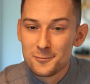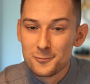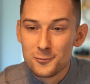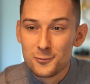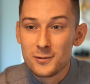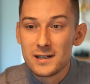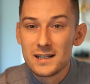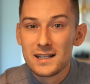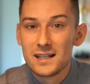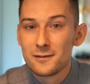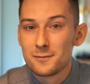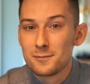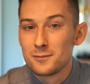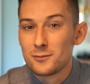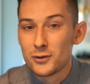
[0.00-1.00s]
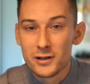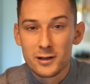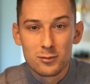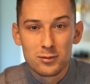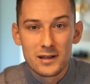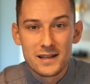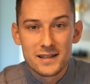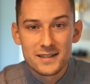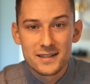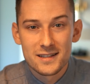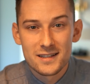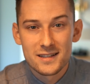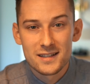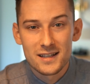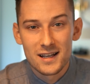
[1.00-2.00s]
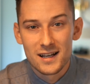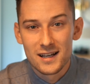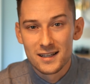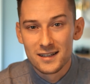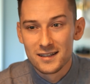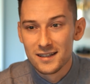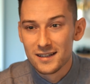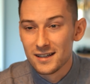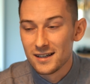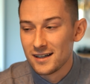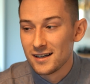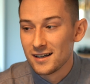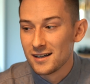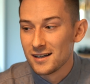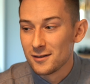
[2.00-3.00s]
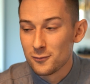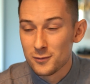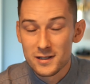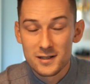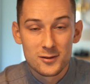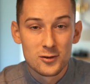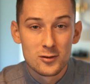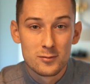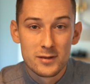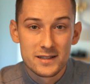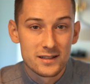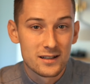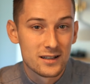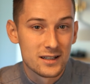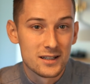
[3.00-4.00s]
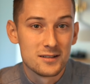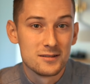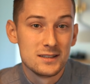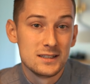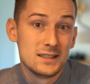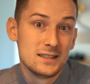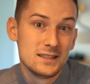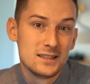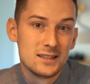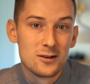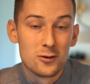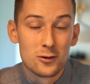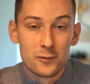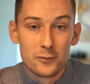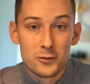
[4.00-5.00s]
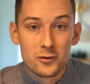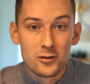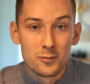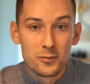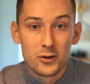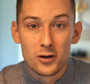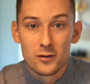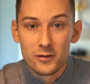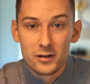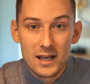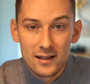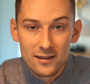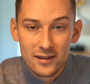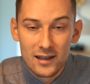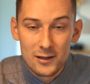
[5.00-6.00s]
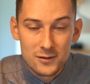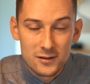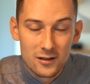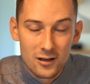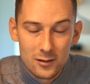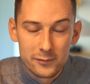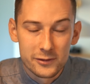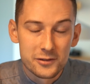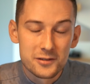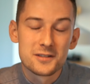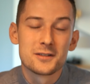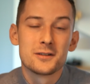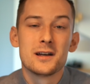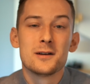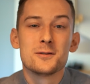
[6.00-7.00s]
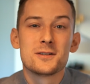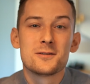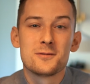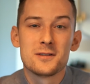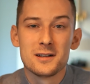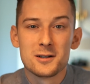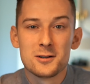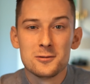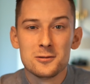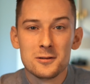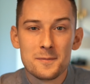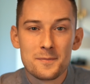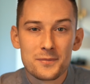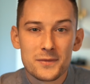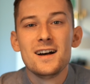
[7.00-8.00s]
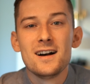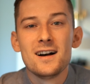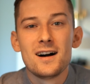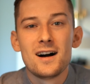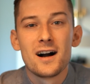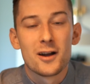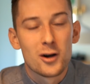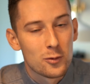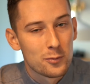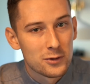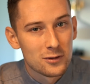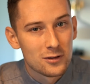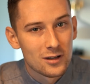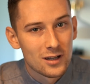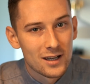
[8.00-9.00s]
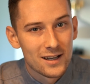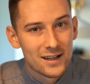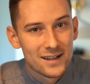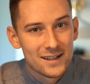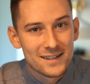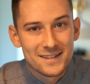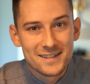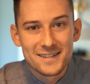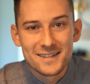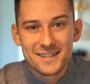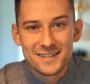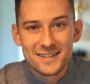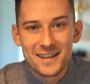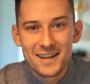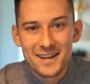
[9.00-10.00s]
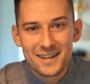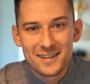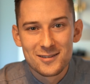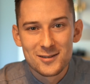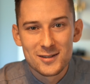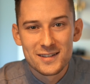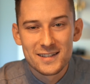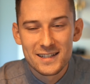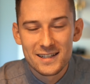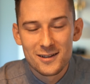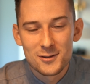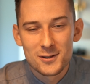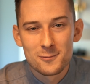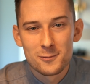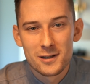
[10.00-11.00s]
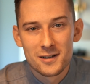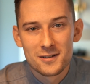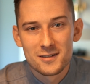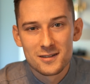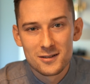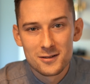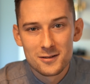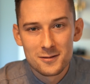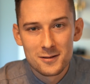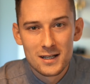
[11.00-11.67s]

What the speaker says: really pretty places, and we saw basically all of Europe, covering 8,000 kilometers. So that was really cool. I hope you'll stay to see those videos too.